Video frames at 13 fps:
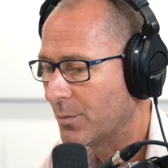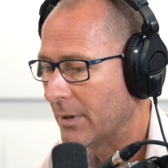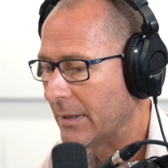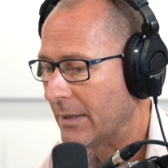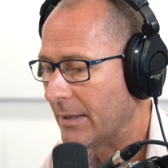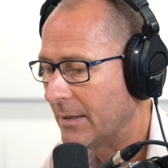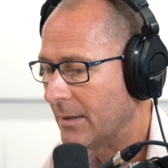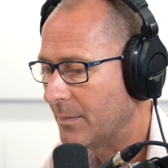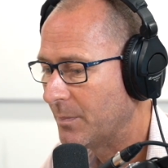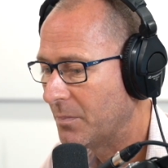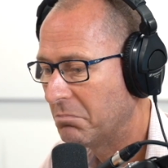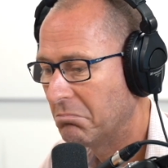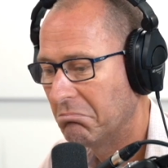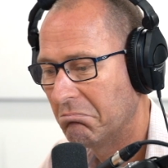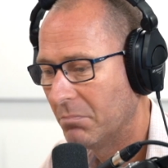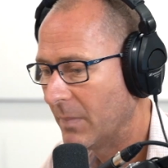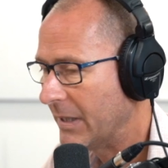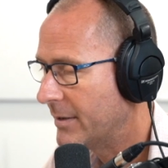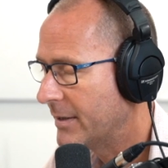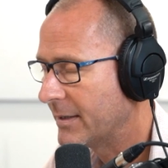where
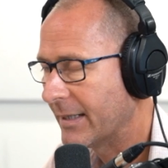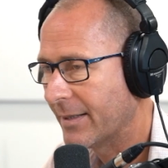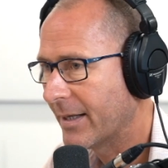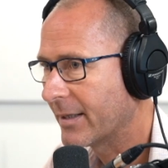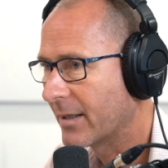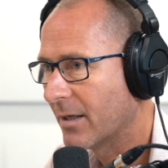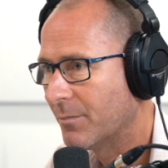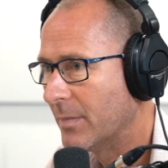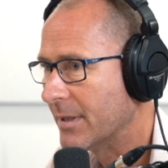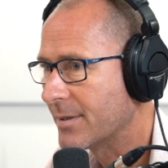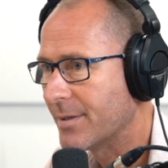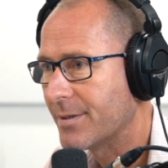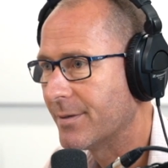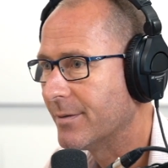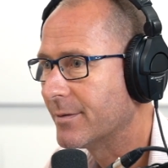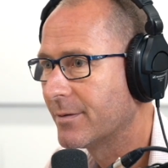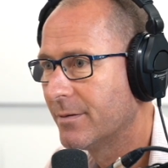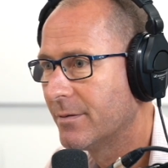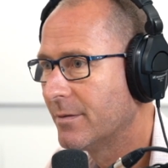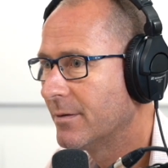you didn't get that government
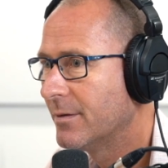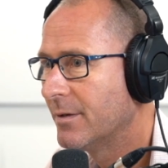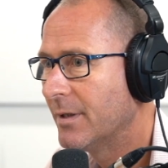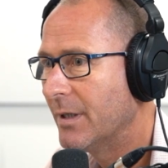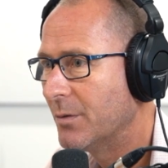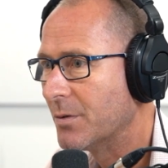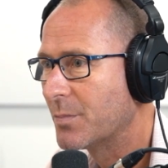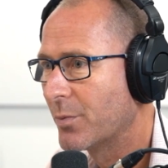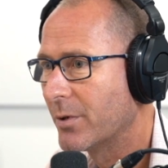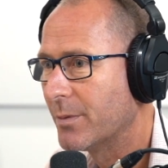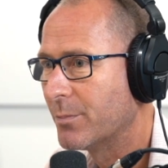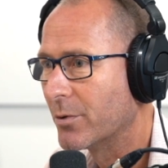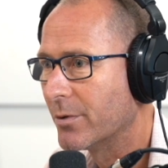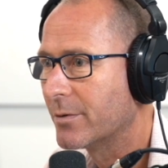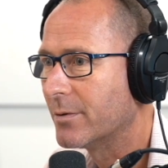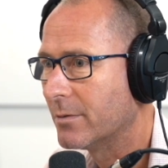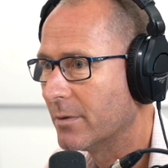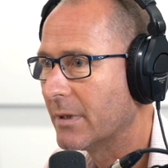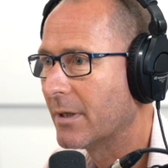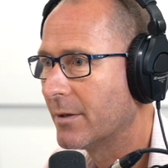assistance, yeah, right. it was pretty
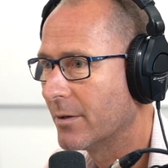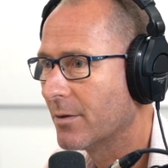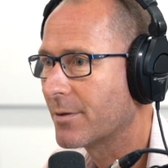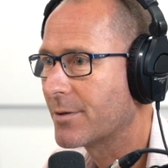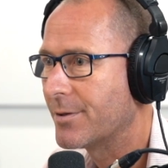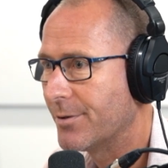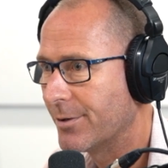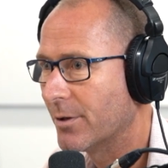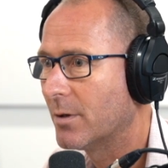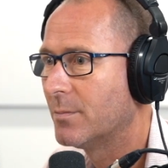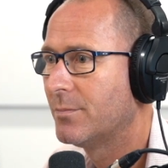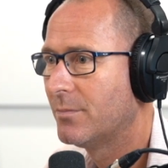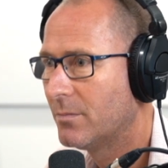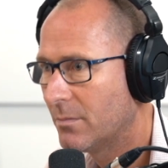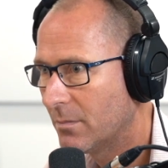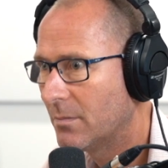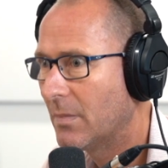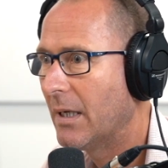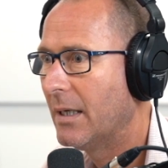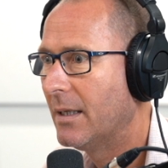brutal. You know, you lost your job
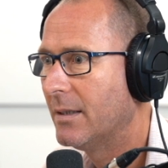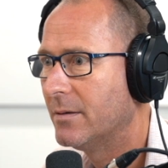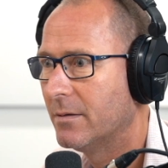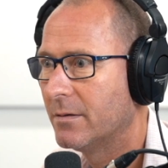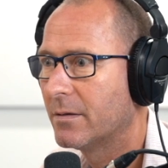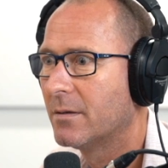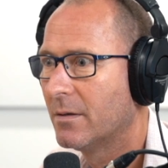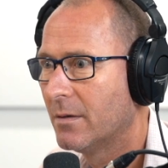and.